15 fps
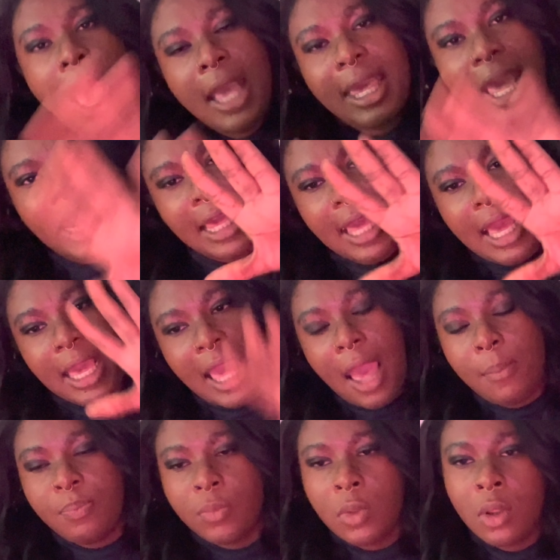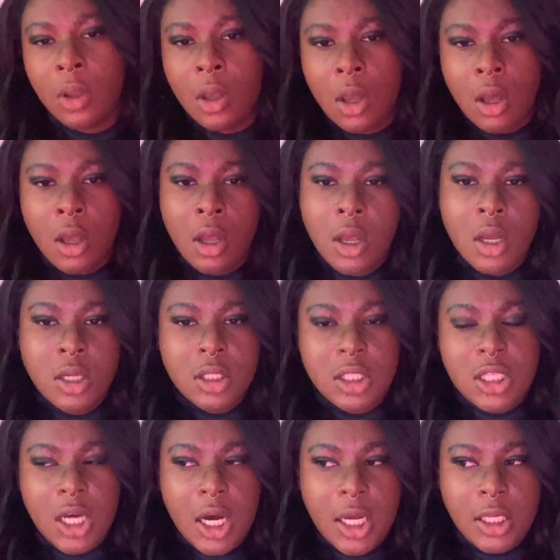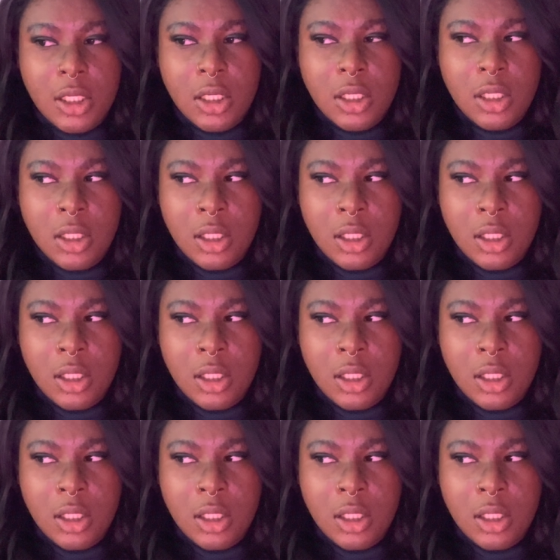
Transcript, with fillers: gotta get that. Done.